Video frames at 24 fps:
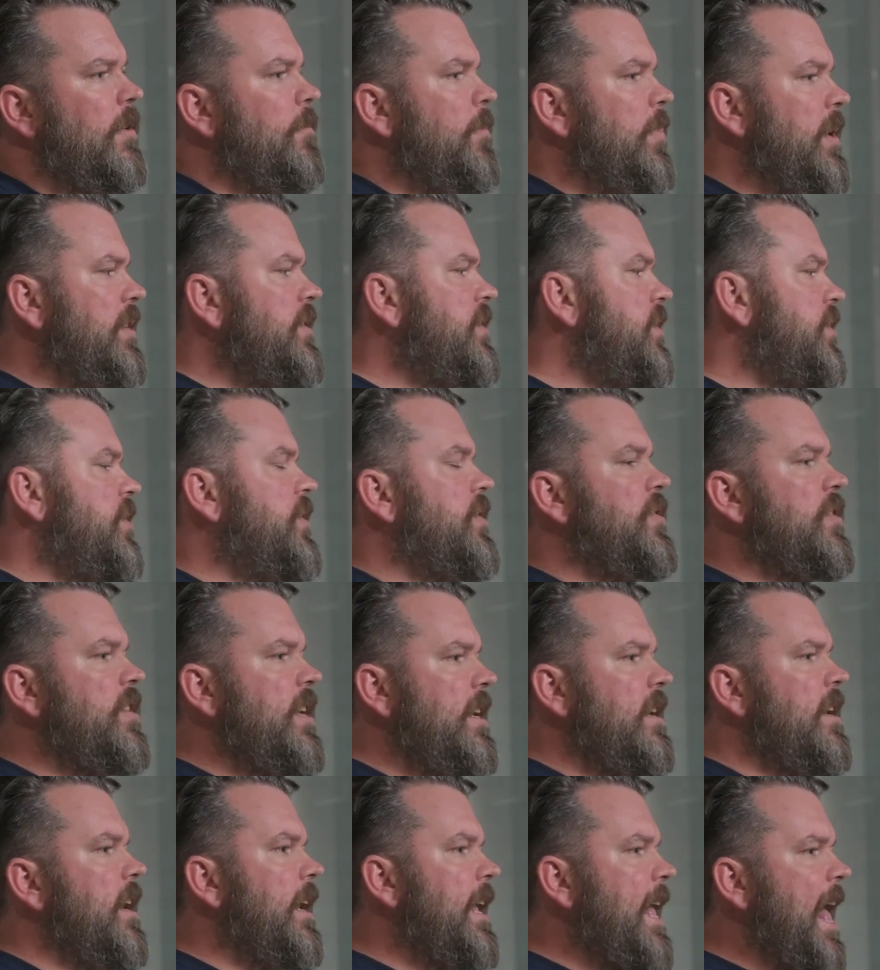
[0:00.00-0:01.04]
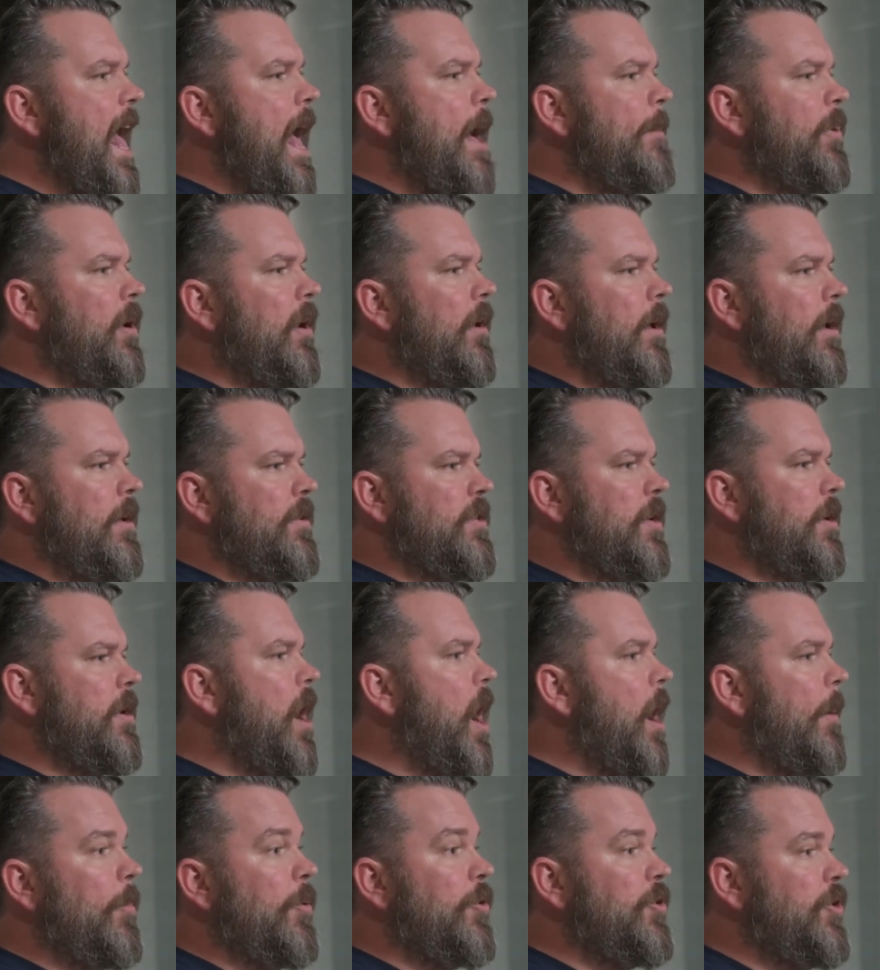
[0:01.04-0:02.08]
Businesses need to capitalize on
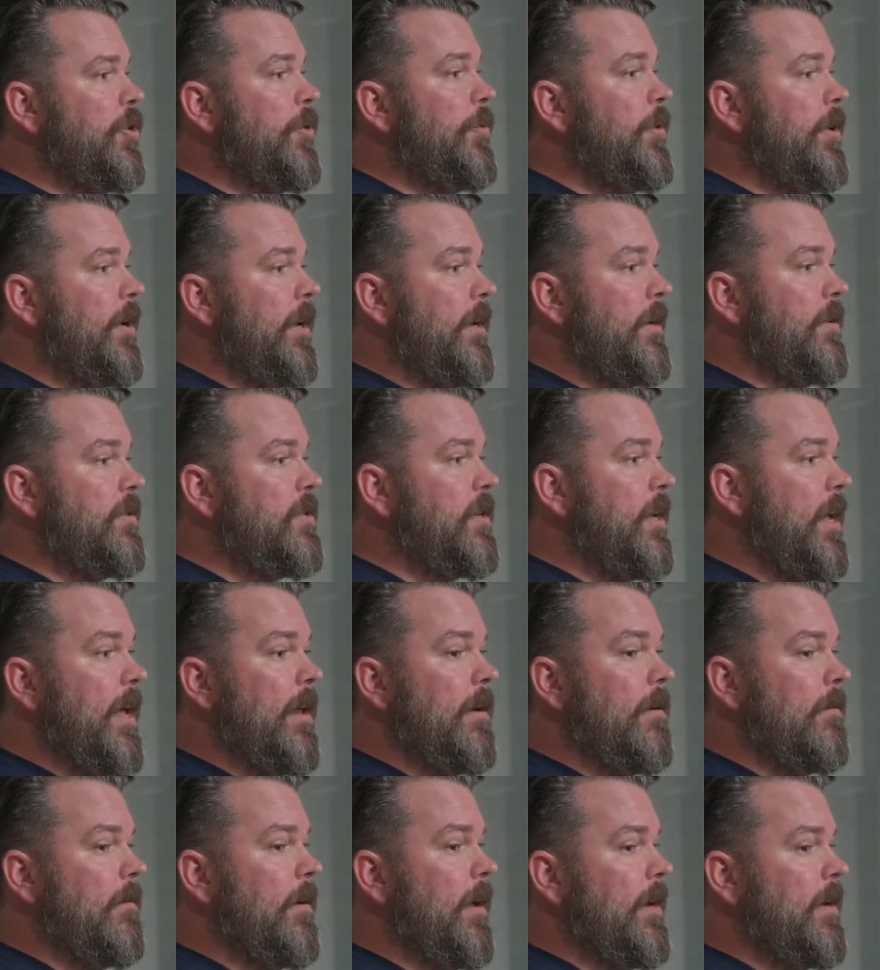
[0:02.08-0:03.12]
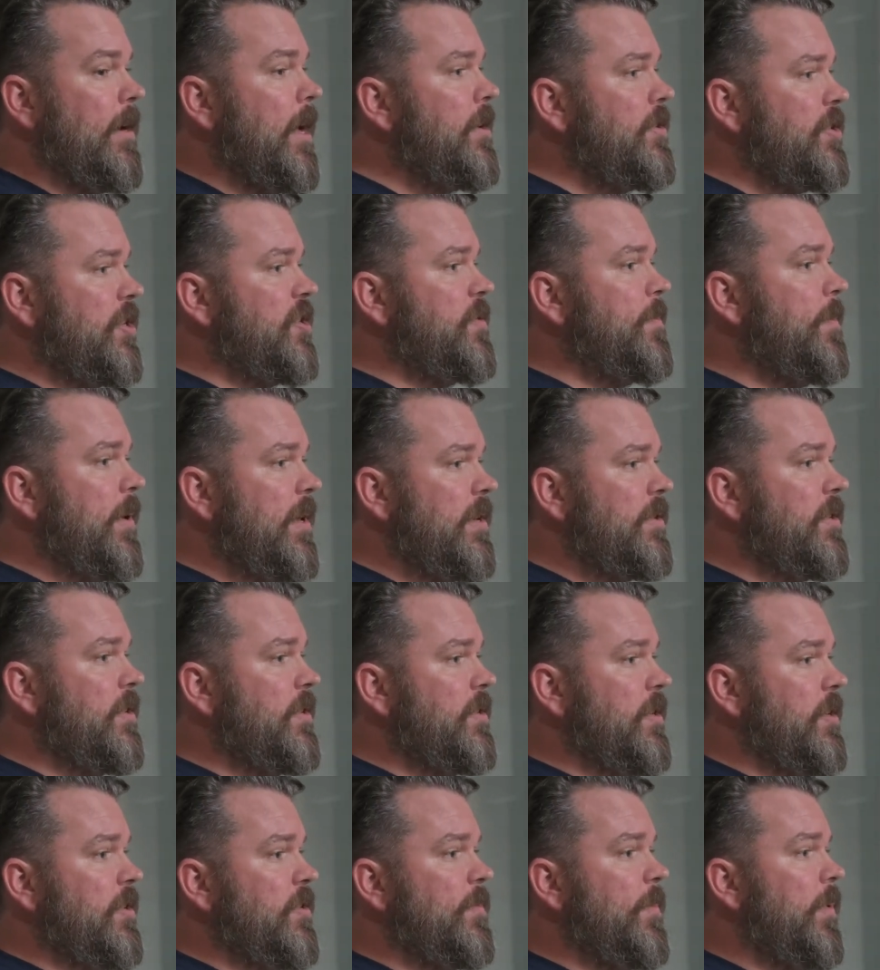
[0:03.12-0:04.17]
opportunities, and not just
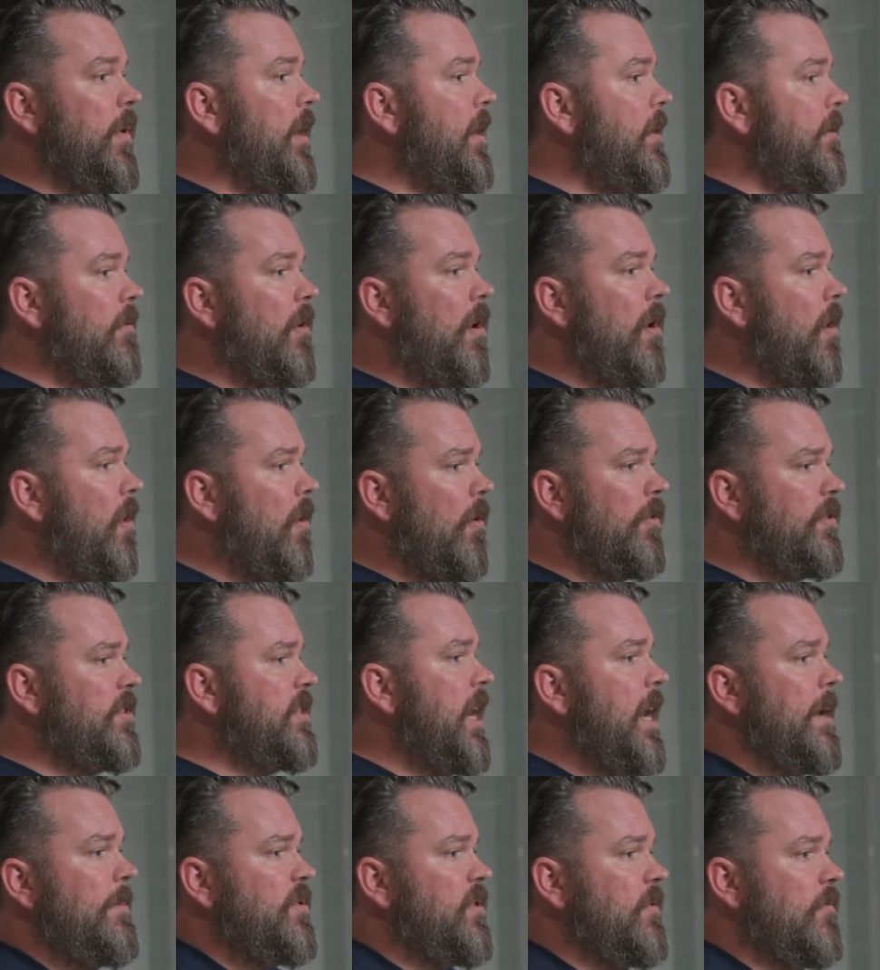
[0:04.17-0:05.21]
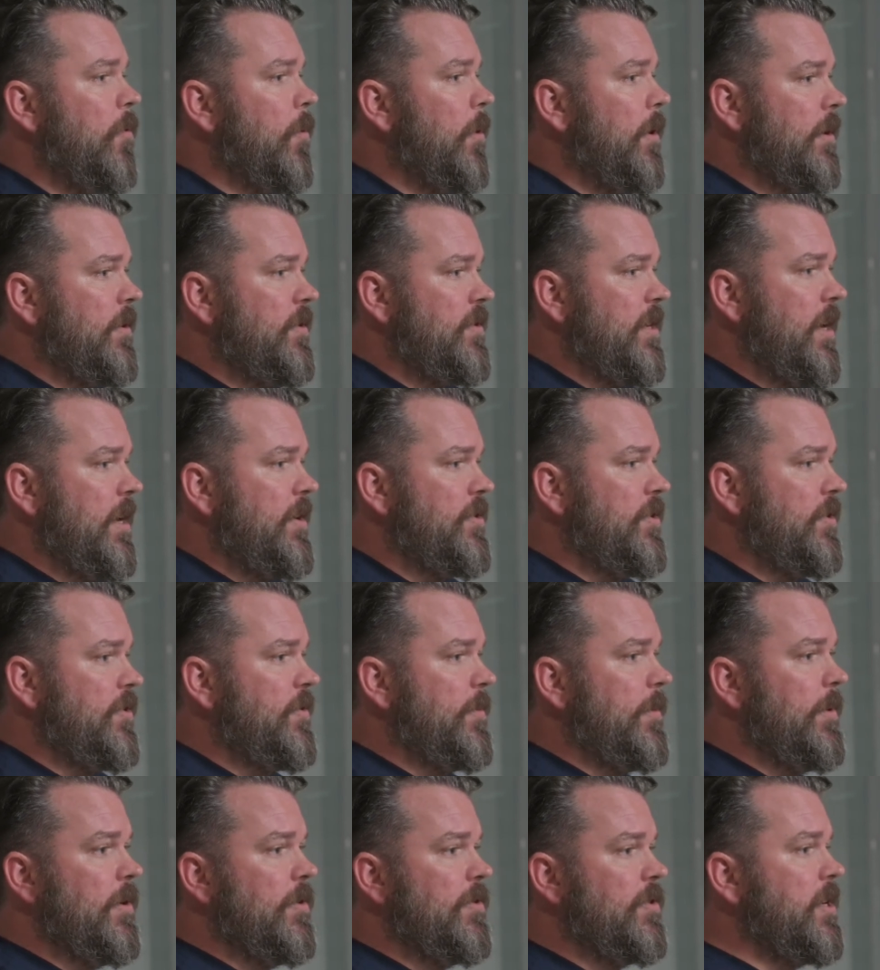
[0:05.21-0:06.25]
businesses, but all types of
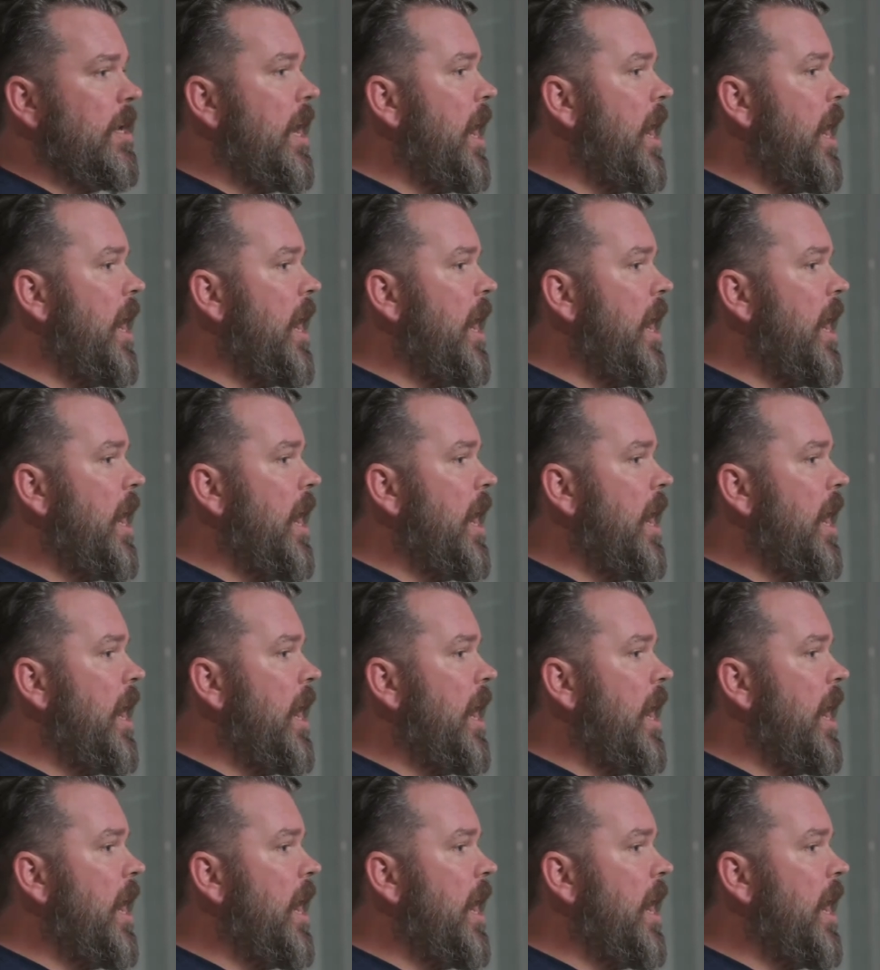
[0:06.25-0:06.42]
organizations. When there's an